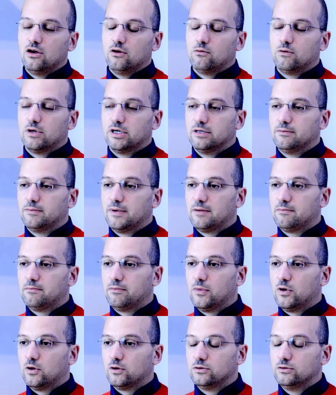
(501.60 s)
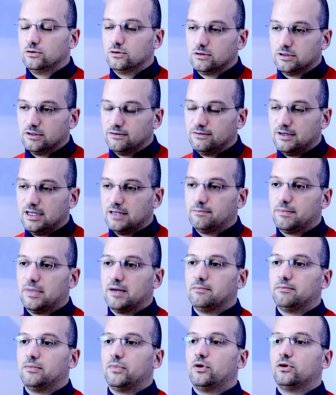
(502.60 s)
where the pump module, the failed
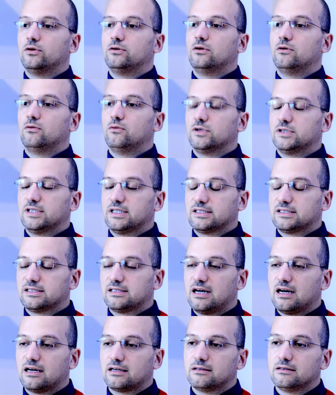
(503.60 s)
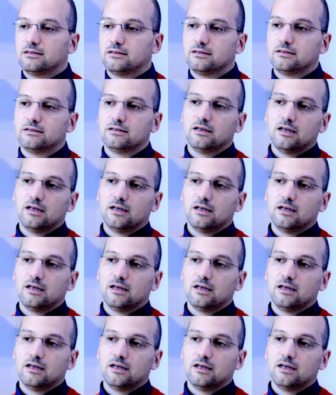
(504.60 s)
pump module, was extracted,